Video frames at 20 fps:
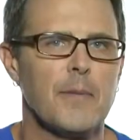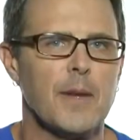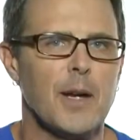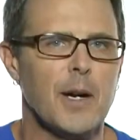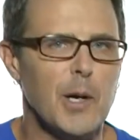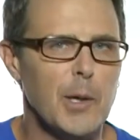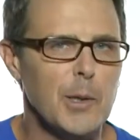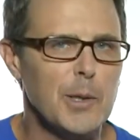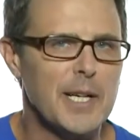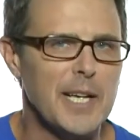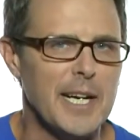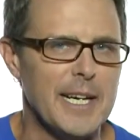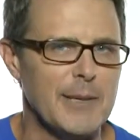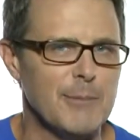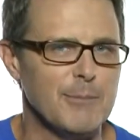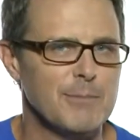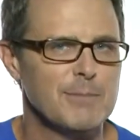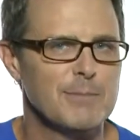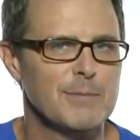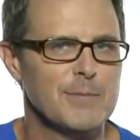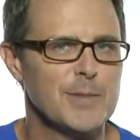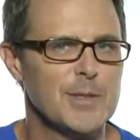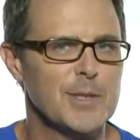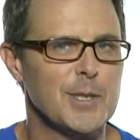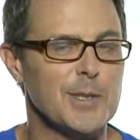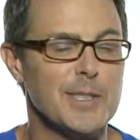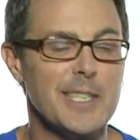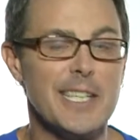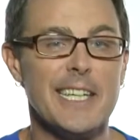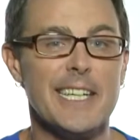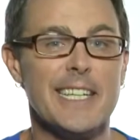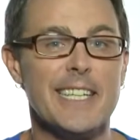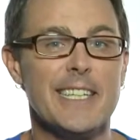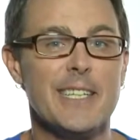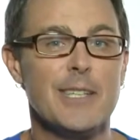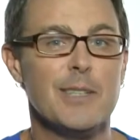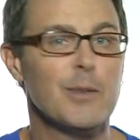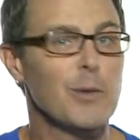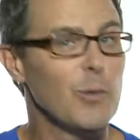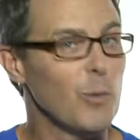Okay, today,
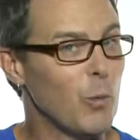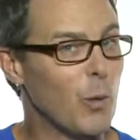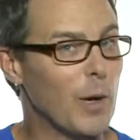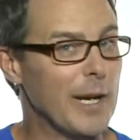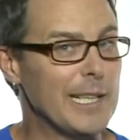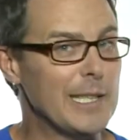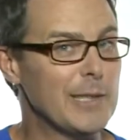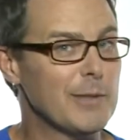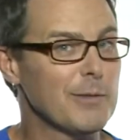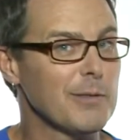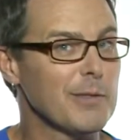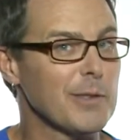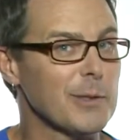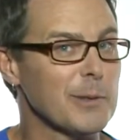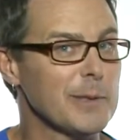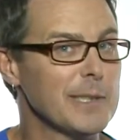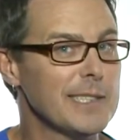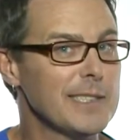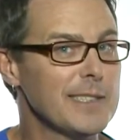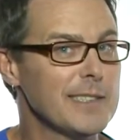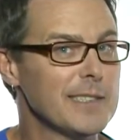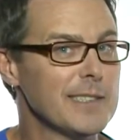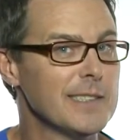wait for it.